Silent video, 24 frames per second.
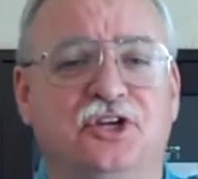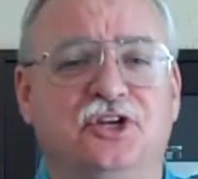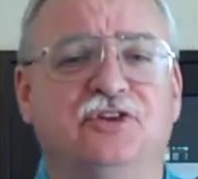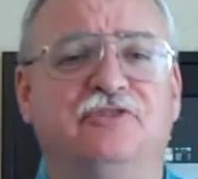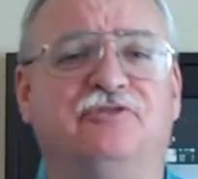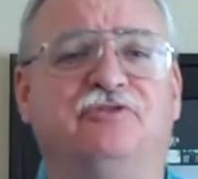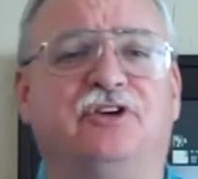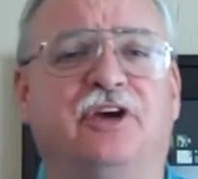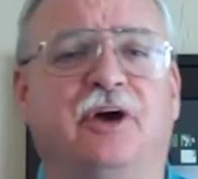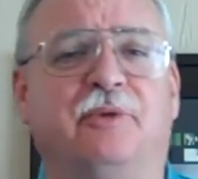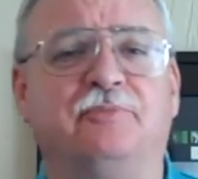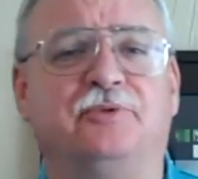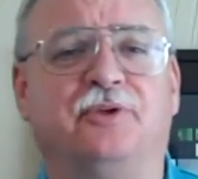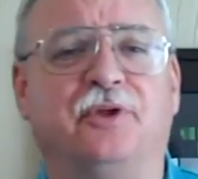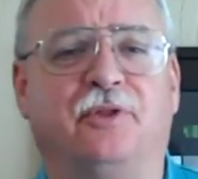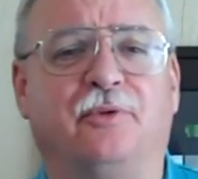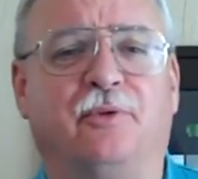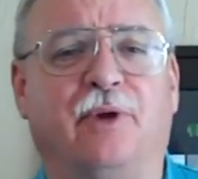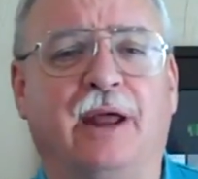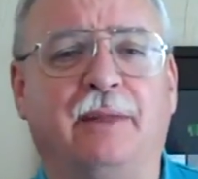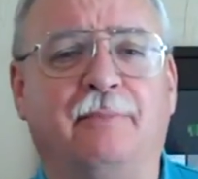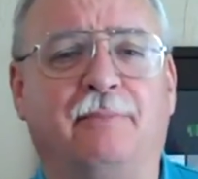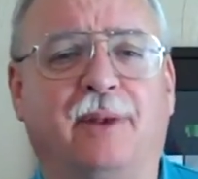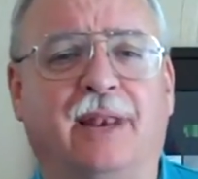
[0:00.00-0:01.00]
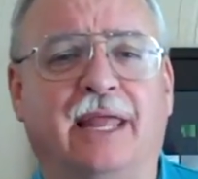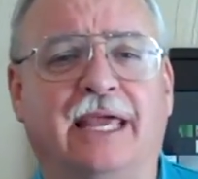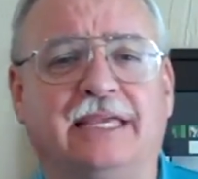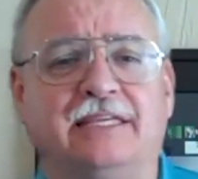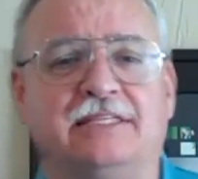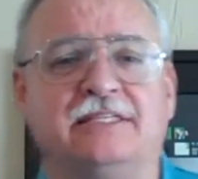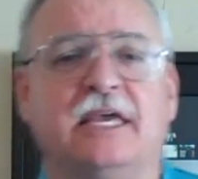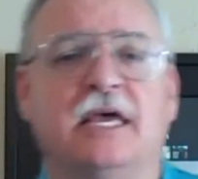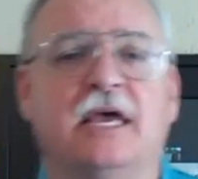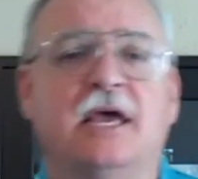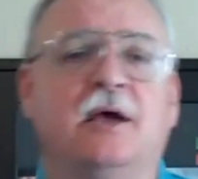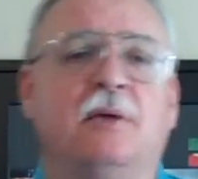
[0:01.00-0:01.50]
You've come to the right
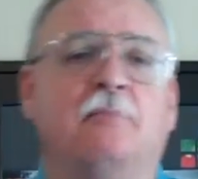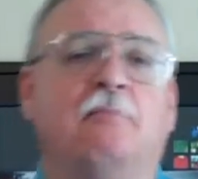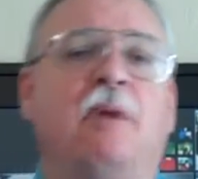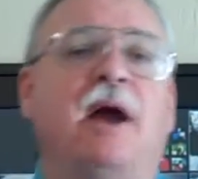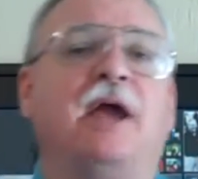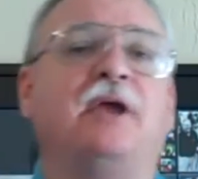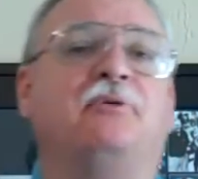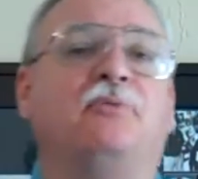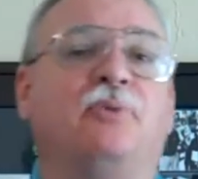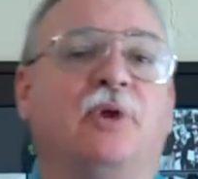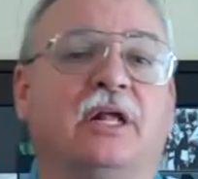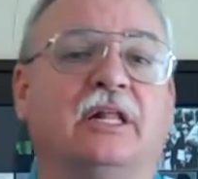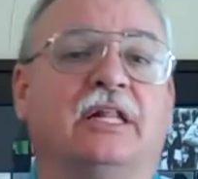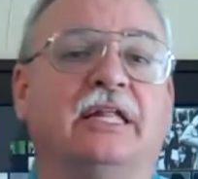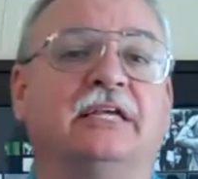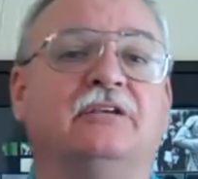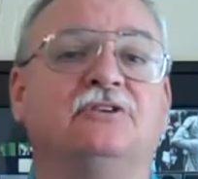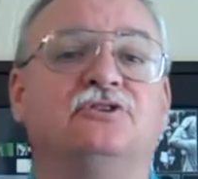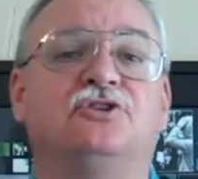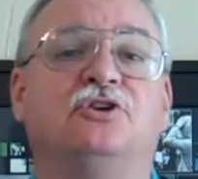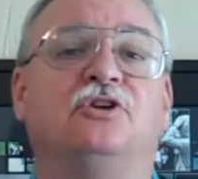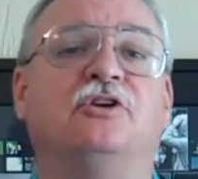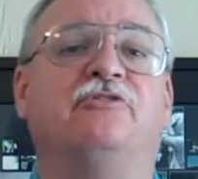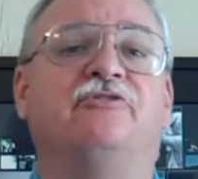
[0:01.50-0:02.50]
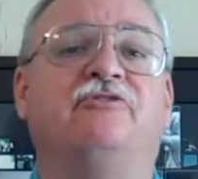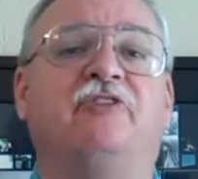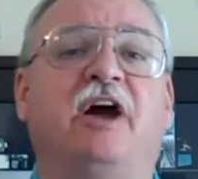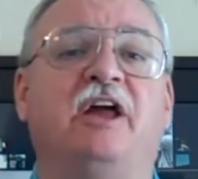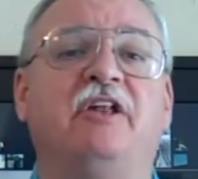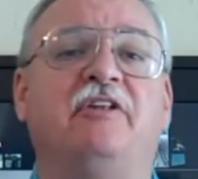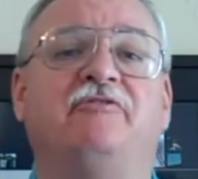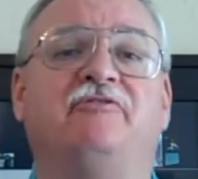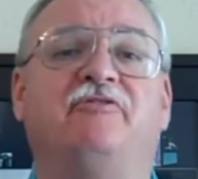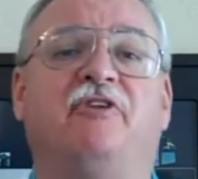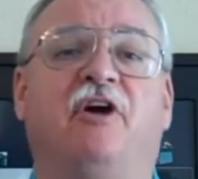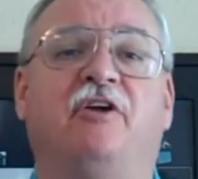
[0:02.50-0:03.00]
place. Mike Rigley,
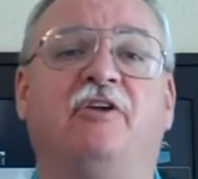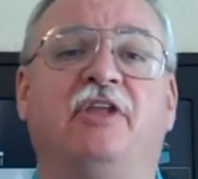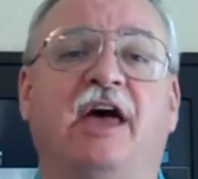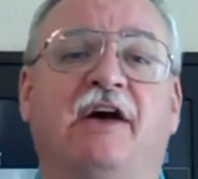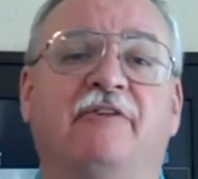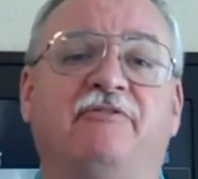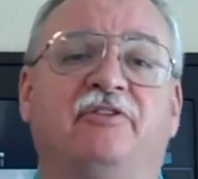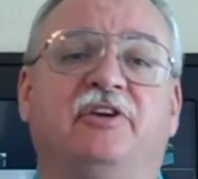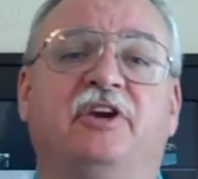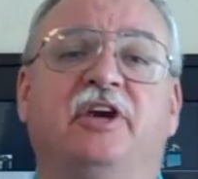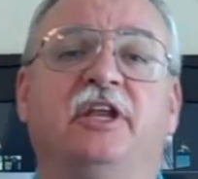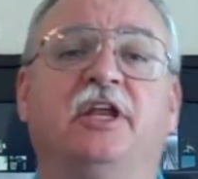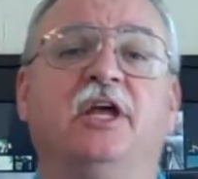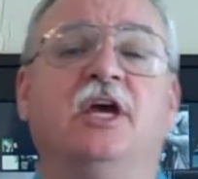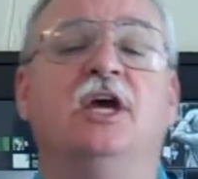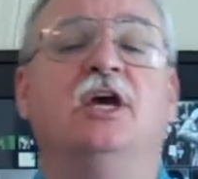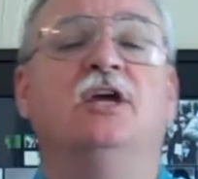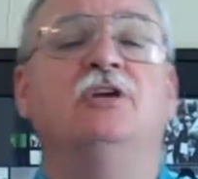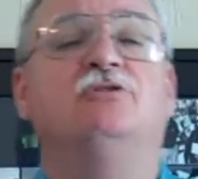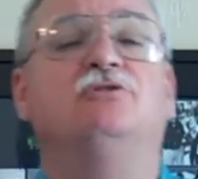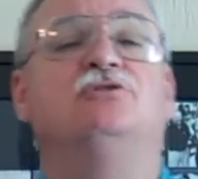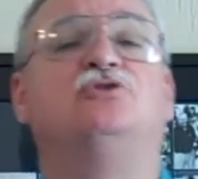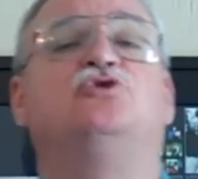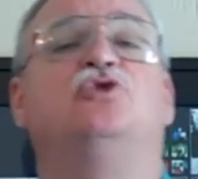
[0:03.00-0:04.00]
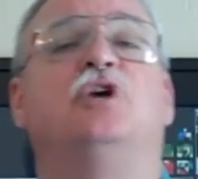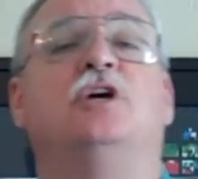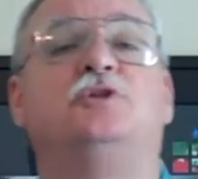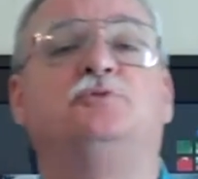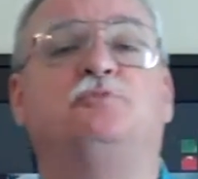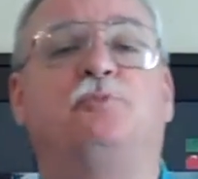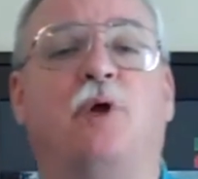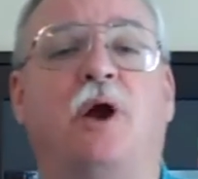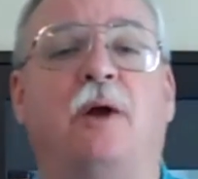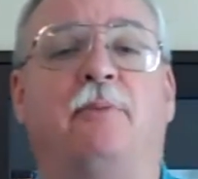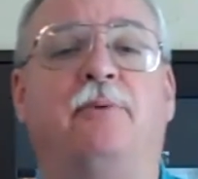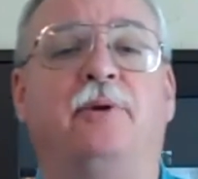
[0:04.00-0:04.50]
certified default advocate,
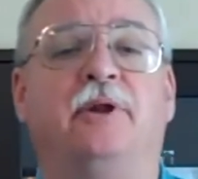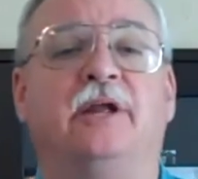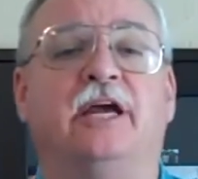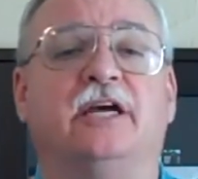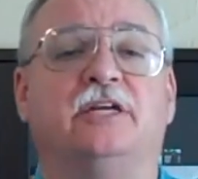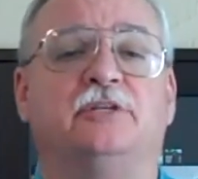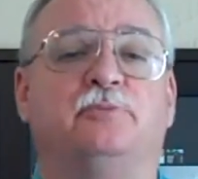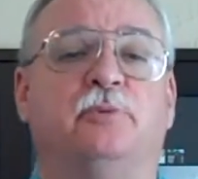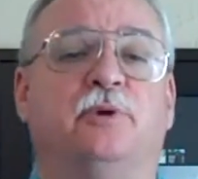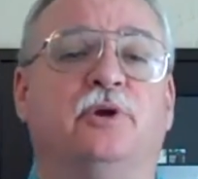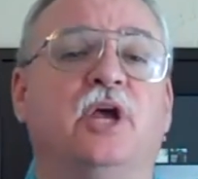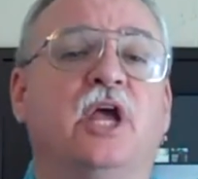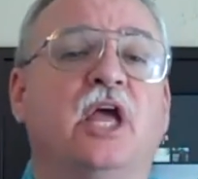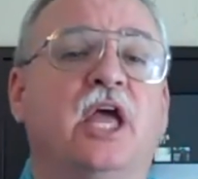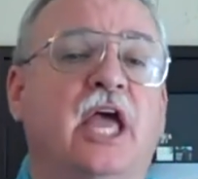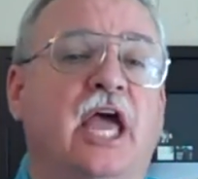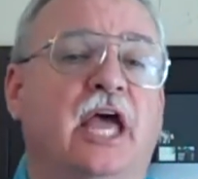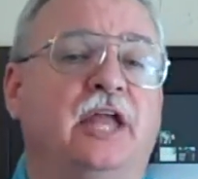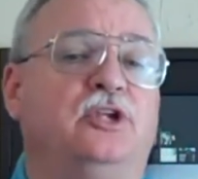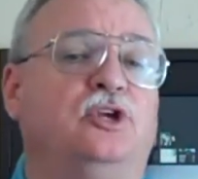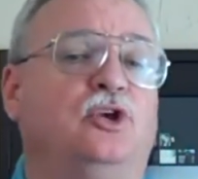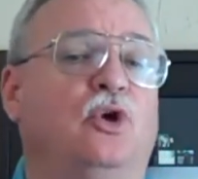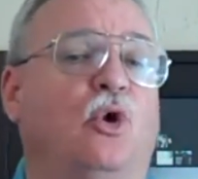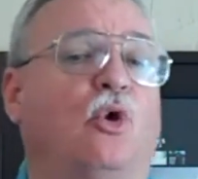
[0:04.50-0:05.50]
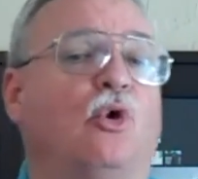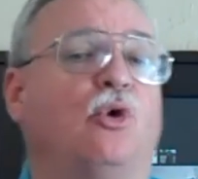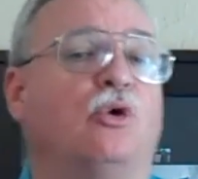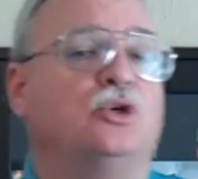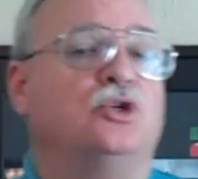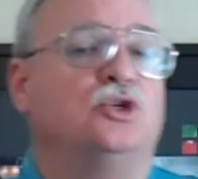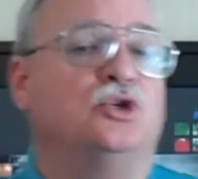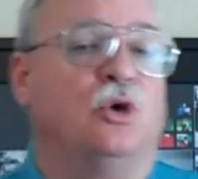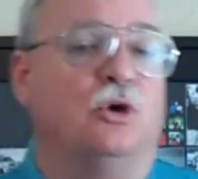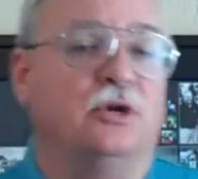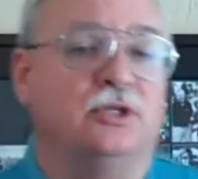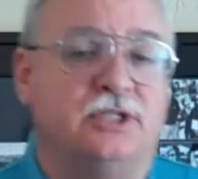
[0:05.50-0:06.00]
distressed property expert, and your
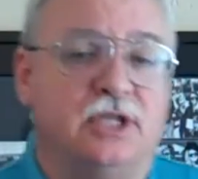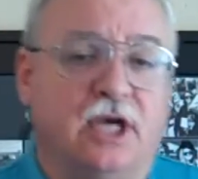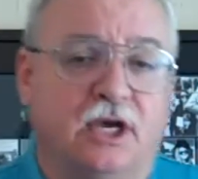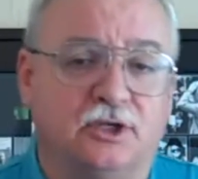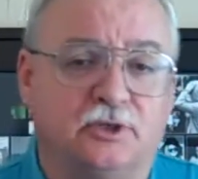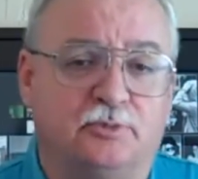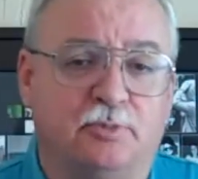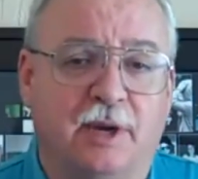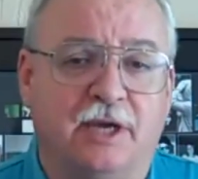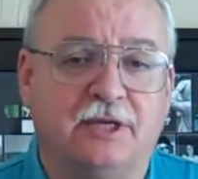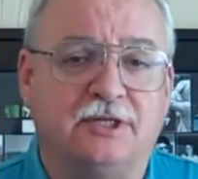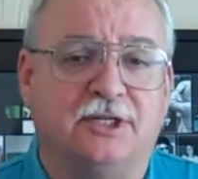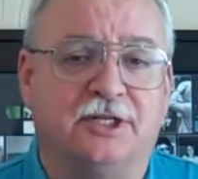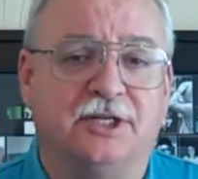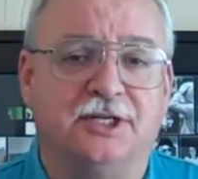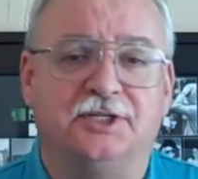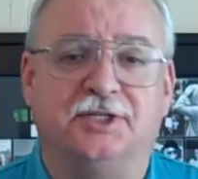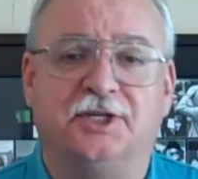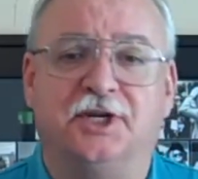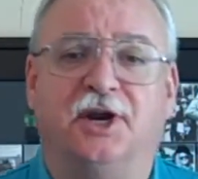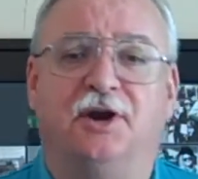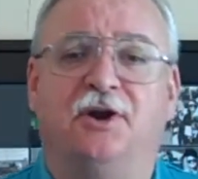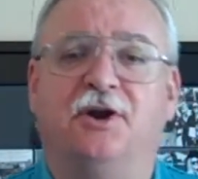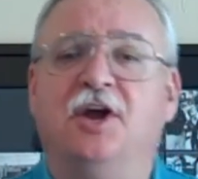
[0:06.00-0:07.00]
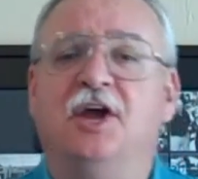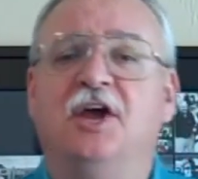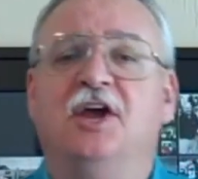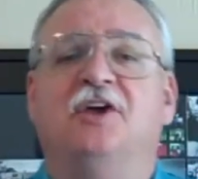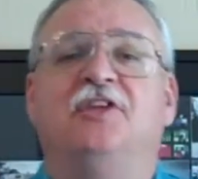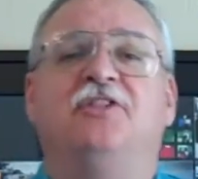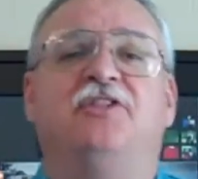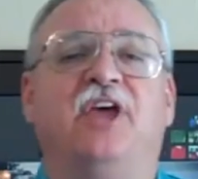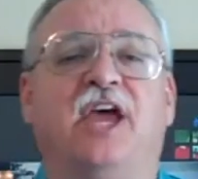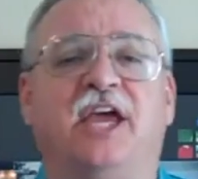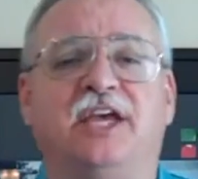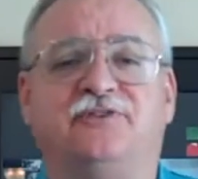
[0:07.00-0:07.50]
short sale specialist here.
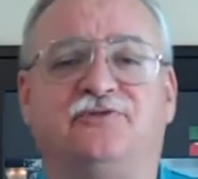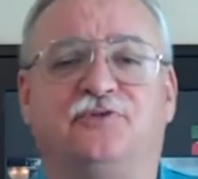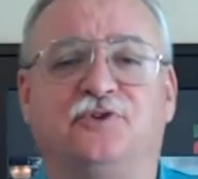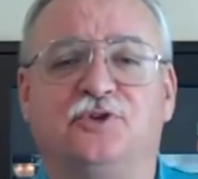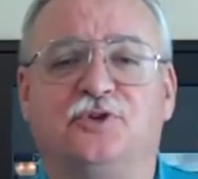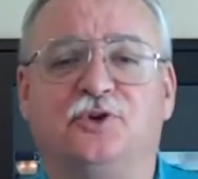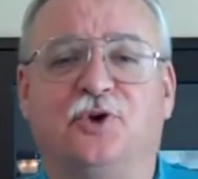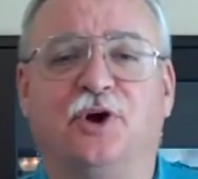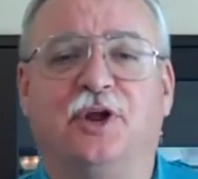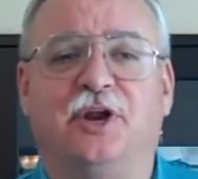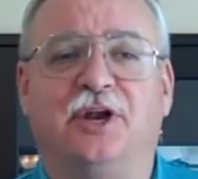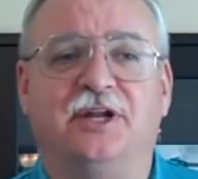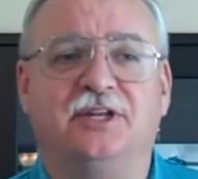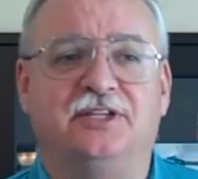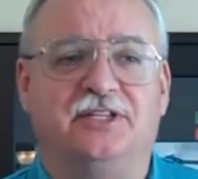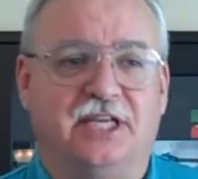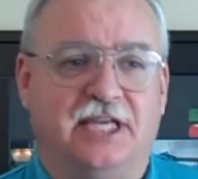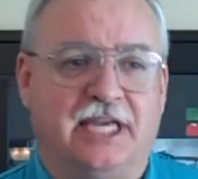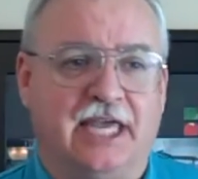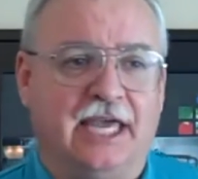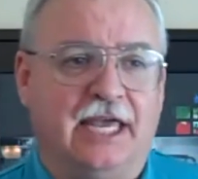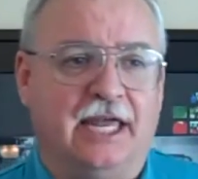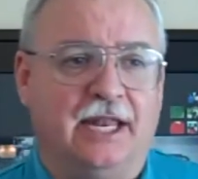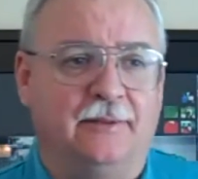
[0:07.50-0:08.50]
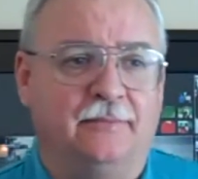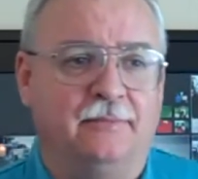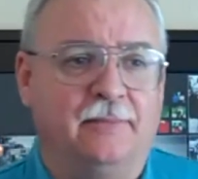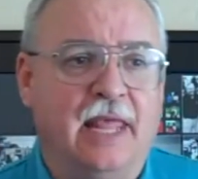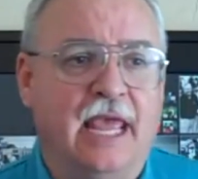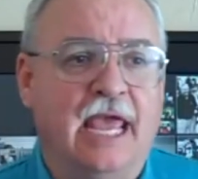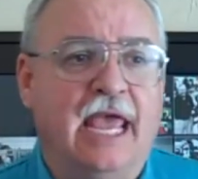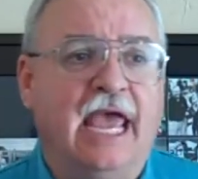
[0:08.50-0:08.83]
Thanks for joining us again.